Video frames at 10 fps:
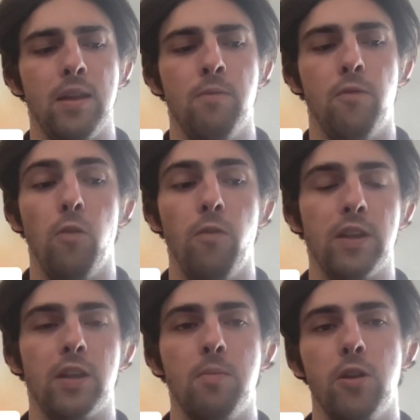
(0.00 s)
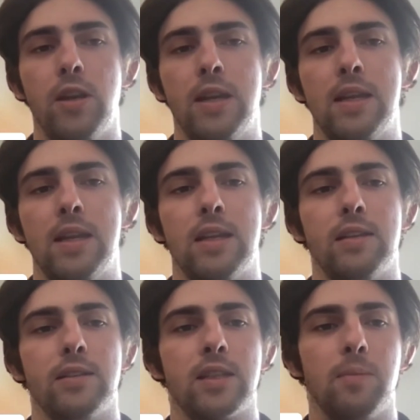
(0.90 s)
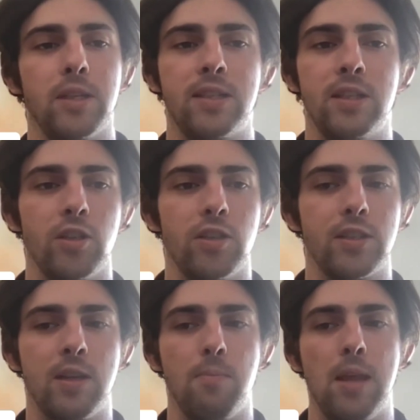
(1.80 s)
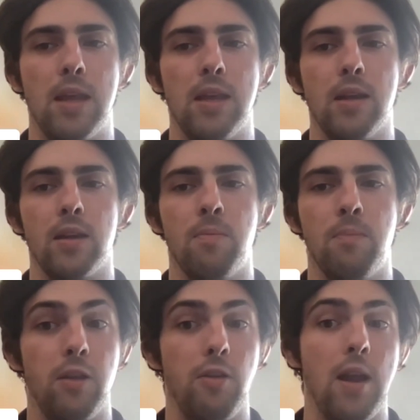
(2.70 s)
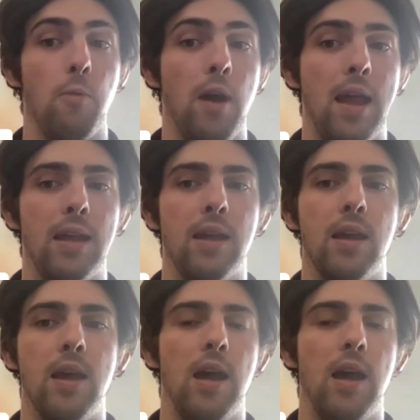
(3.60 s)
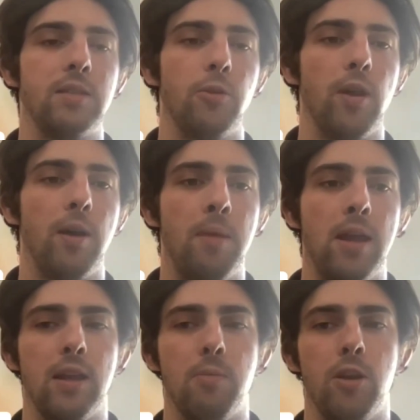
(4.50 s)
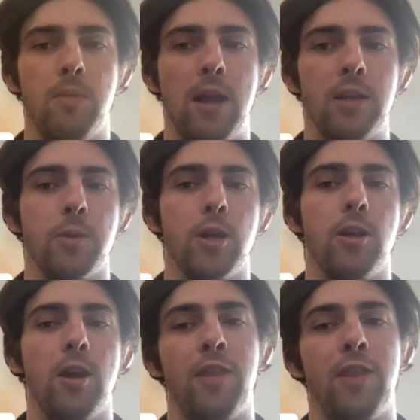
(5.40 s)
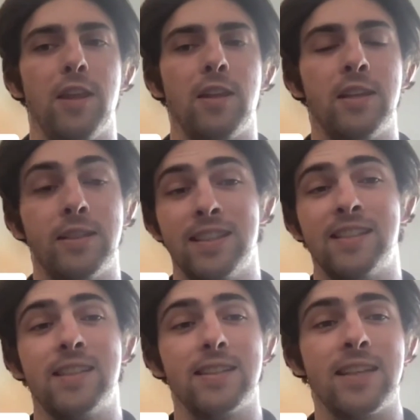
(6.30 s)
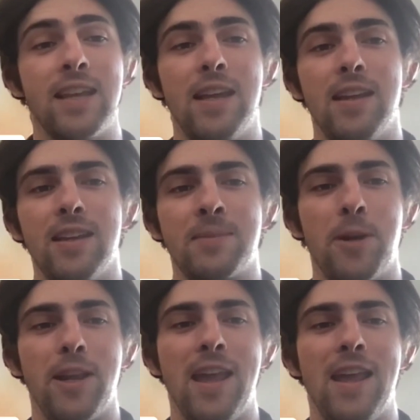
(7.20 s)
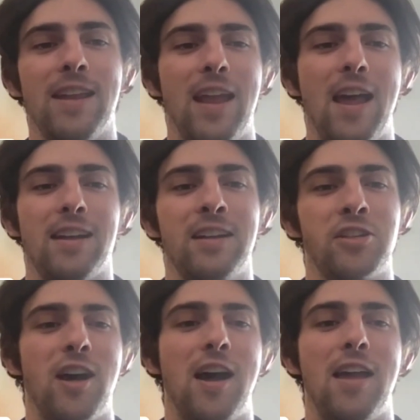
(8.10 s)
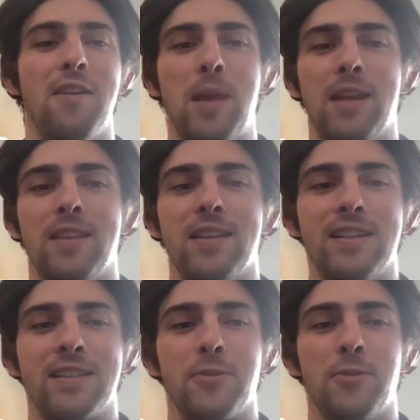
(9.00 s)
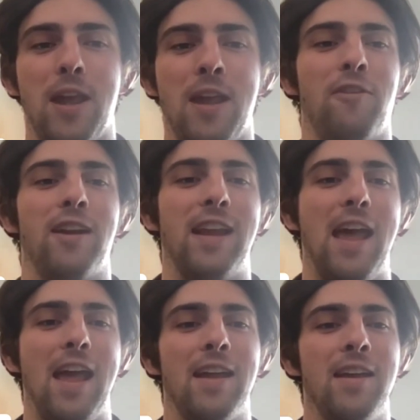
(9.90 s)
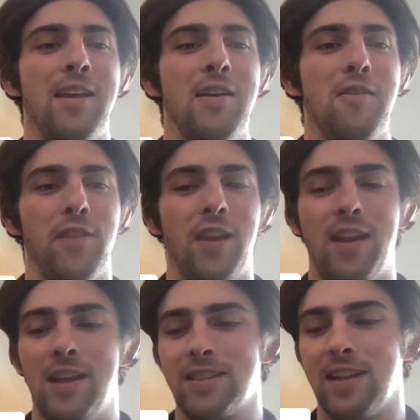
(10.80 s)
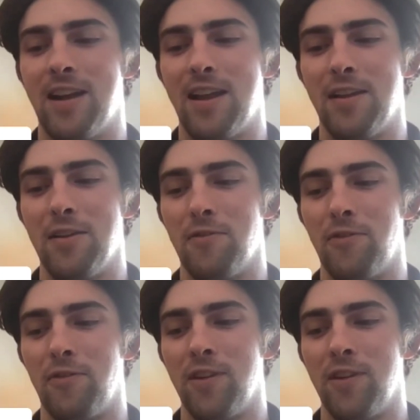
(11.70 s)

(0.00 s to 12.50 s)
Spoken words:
involving the community in some decisions can be a great way to build up being community management. I think consistency is pretty key. Like Nish and I have been in the Discord every day for the last kind of